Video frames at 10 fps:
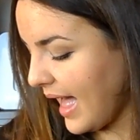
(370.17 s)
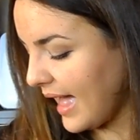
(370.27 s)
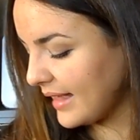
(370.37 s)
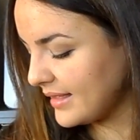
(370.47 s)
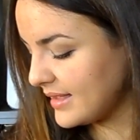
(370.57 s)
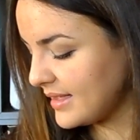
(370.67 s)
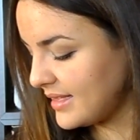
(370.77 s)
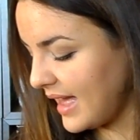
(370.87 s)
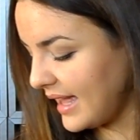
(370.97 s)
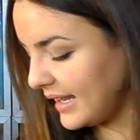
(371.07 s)
And
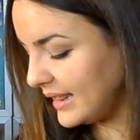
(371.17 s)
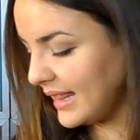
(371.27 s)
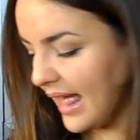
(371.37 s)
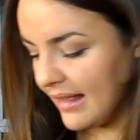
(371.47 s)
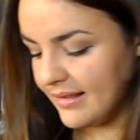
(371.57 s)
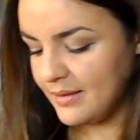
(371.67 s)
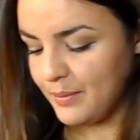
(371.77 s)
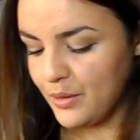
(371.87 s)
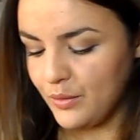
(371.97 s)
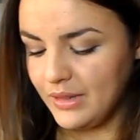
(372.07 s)
then
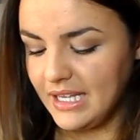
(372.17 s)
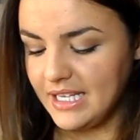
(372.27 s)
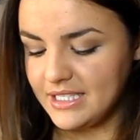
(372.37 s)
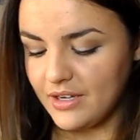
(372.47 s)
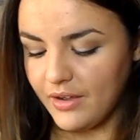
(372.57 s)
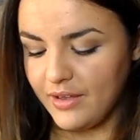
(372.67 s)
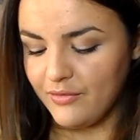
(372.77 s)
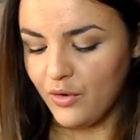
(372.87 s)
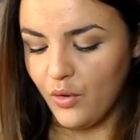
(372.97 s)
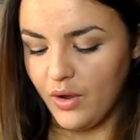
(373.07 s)
last but not least, I
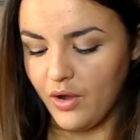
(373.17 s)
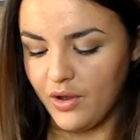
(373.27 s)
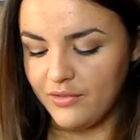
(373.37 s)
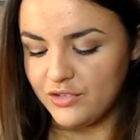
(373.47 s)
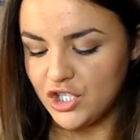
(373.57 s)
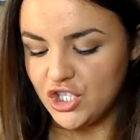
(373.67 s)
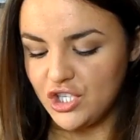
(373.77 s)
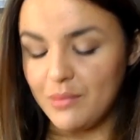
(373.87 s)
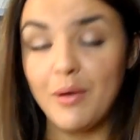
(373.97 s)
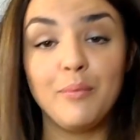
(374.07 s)
have got a kind of
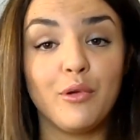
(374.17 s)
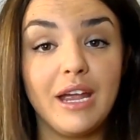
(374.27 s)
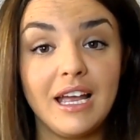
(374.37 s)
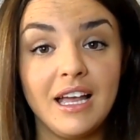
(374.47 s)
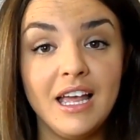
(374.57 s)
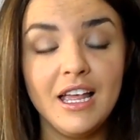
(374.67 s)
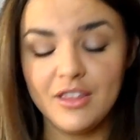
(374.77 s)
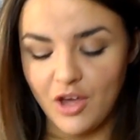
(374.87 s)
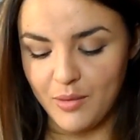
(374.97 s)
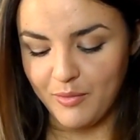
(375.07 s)
shimmer brick
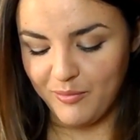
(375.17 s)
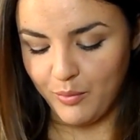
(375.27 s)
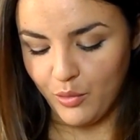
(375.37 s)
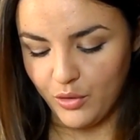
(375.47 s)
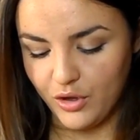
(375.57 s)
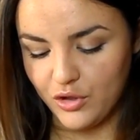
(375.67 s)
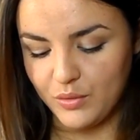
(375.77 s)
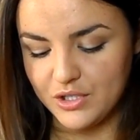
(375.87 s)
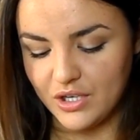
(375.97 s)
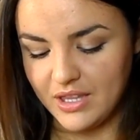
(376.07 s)
type of
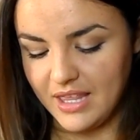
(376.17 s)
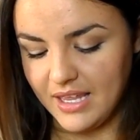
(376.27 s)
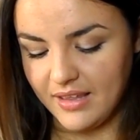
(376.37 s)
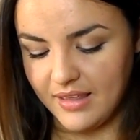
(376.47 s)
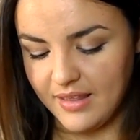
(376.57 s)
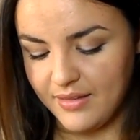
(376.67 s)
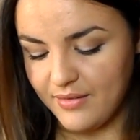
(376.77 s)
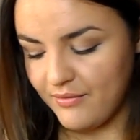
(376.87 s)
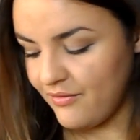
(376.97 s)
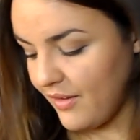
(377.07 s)
product, which I think
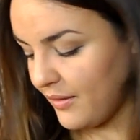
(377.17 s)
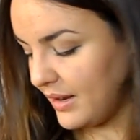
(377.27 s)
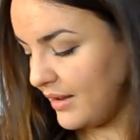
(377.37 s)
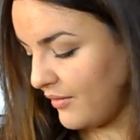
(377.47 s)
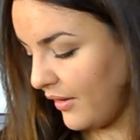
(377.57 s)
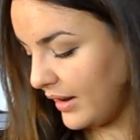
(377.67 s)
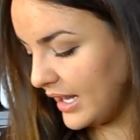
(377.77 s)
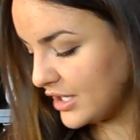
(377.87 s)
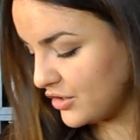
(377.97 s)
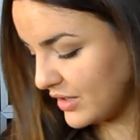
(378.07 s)
is very,
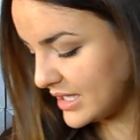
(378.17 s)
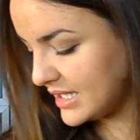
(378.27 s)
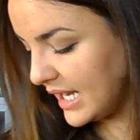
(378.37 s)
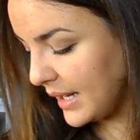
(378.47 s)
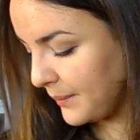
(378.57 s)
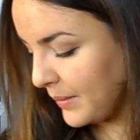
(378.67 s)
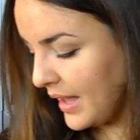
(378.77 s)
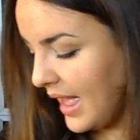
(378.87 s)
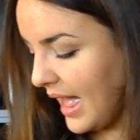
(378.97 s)
very interesting.